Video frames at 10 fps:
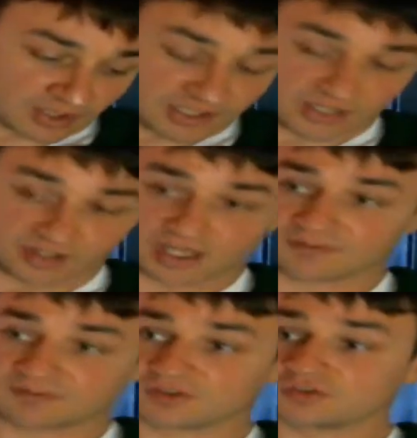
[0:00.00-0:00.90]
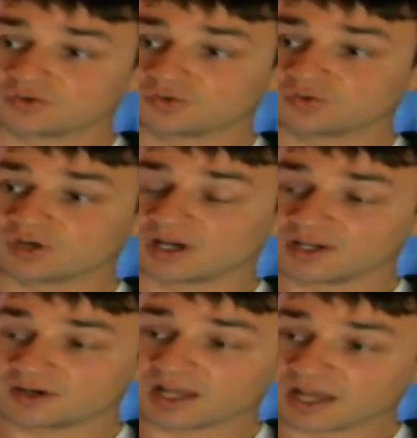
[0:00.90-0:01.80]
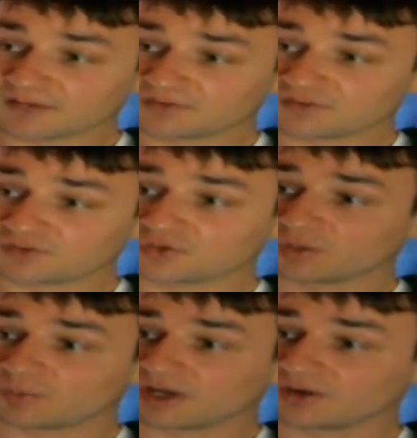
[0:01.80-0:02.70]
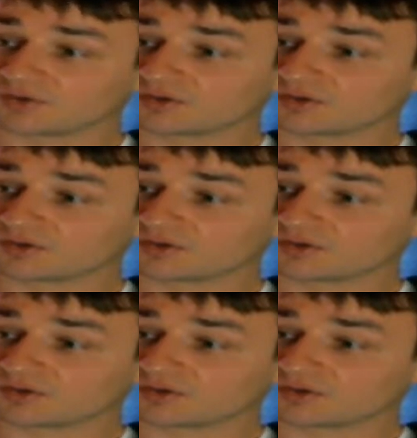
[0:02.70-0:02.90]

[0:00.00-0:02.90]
year and a half to about,